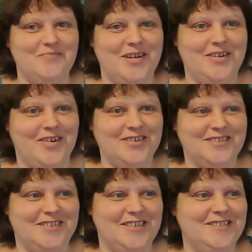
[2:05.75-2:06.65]
my
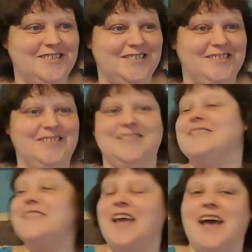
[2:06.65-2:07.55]
dog's license
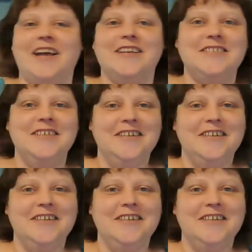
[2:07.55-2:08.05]
and tags.